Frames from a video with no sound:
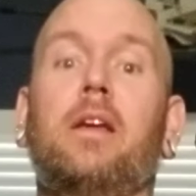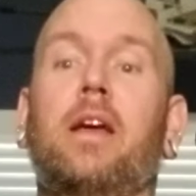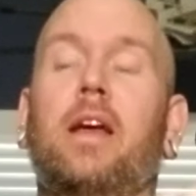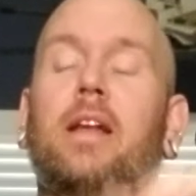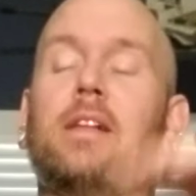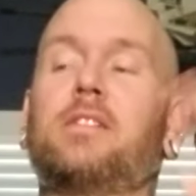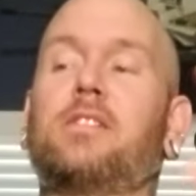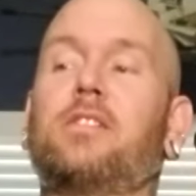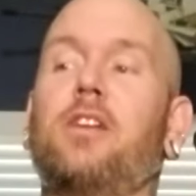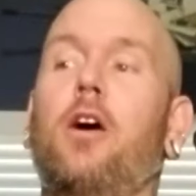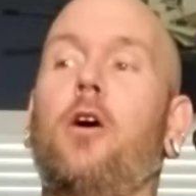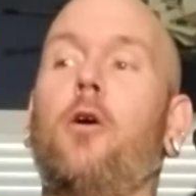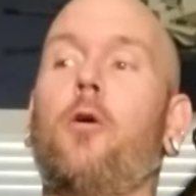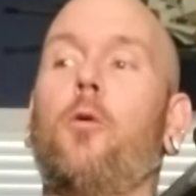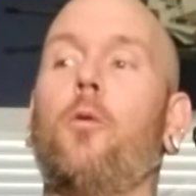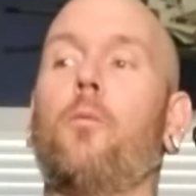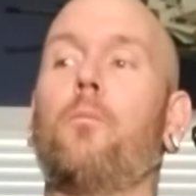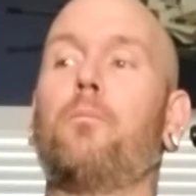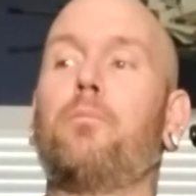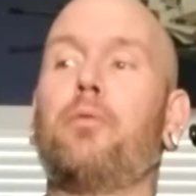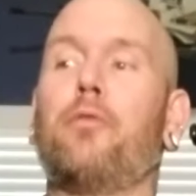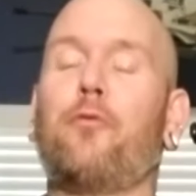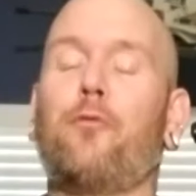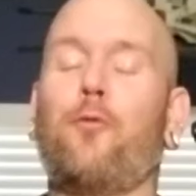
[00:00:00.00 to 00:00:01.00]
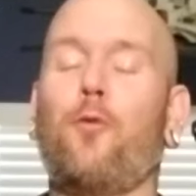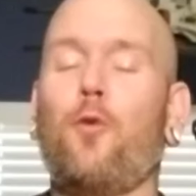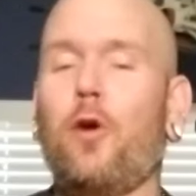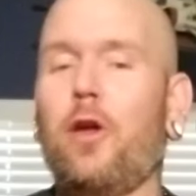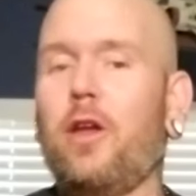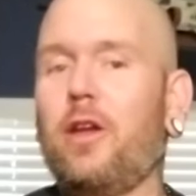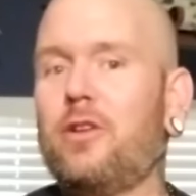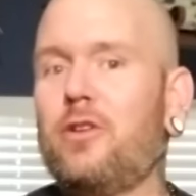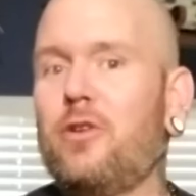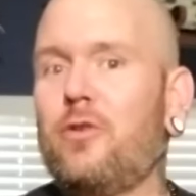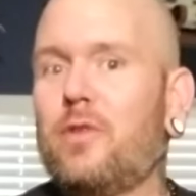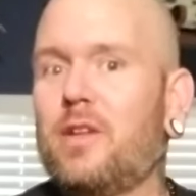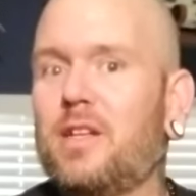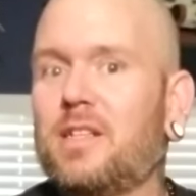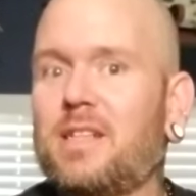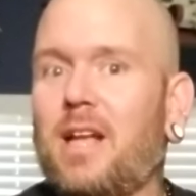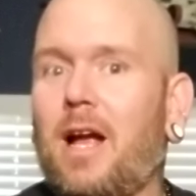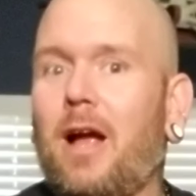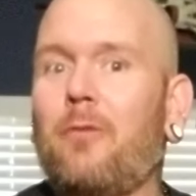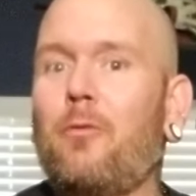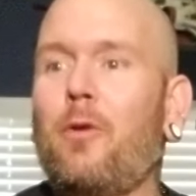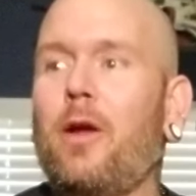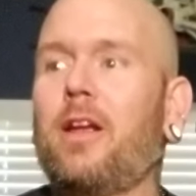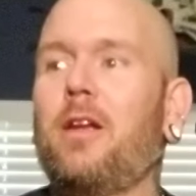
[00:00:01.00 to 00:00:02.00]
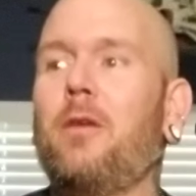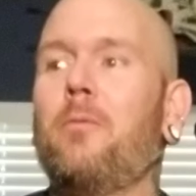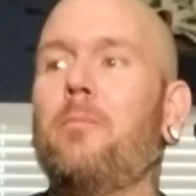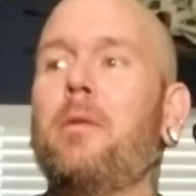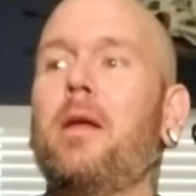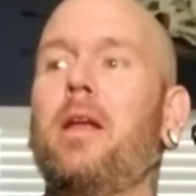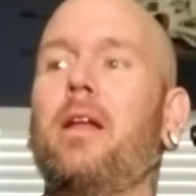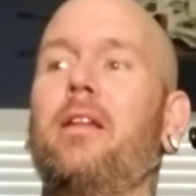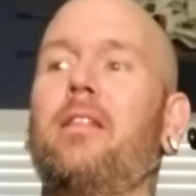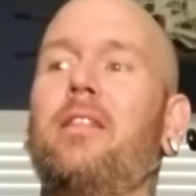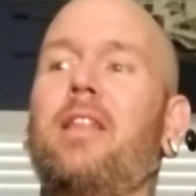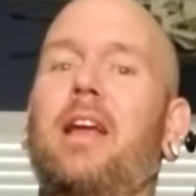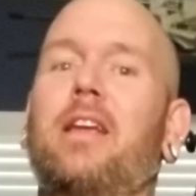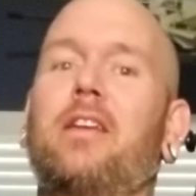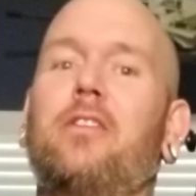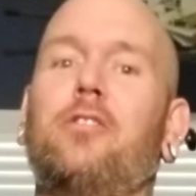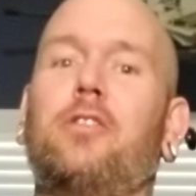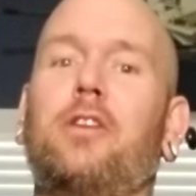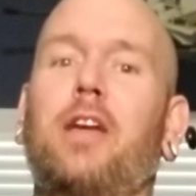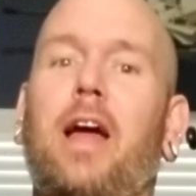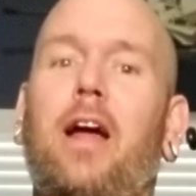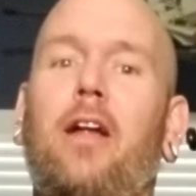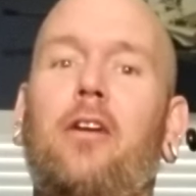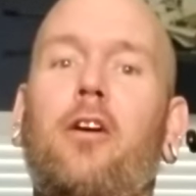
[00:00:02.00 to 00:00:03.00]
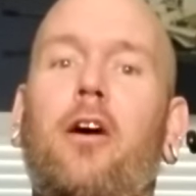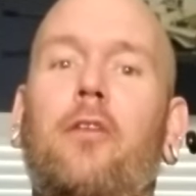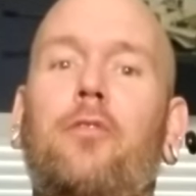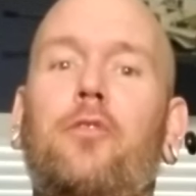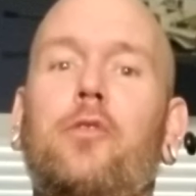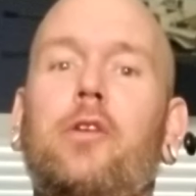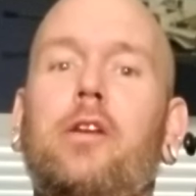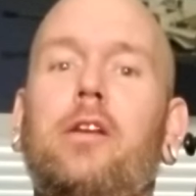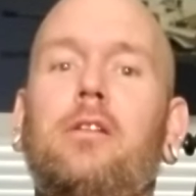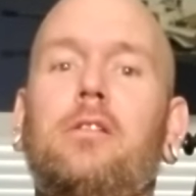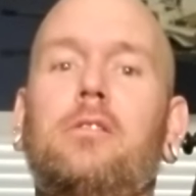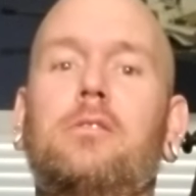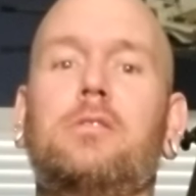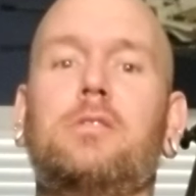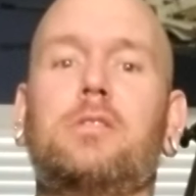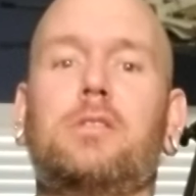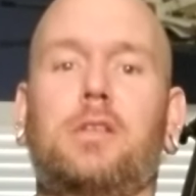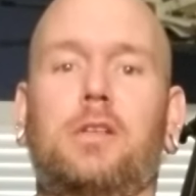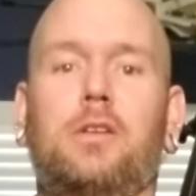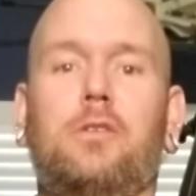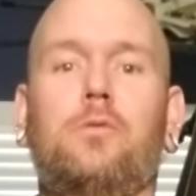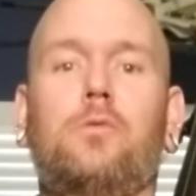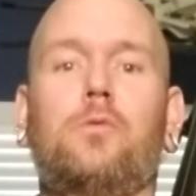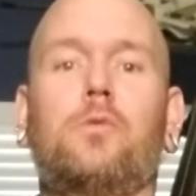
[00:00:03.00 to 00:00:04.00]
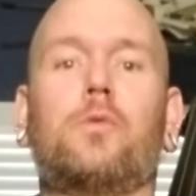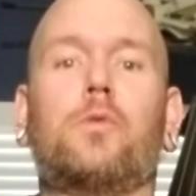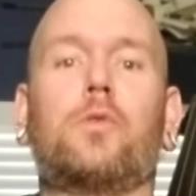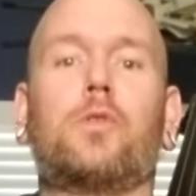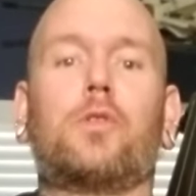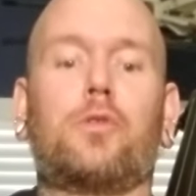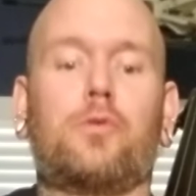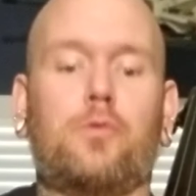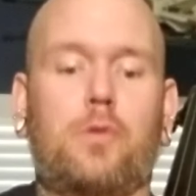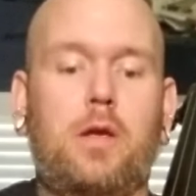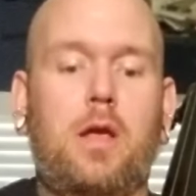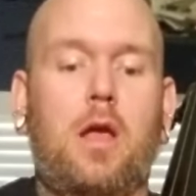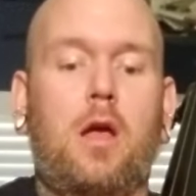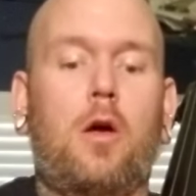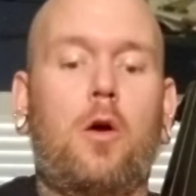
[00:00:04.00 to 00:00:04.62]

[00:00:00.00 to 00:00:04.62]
And so before you do this, I recommend that you count off 3, 2, 3.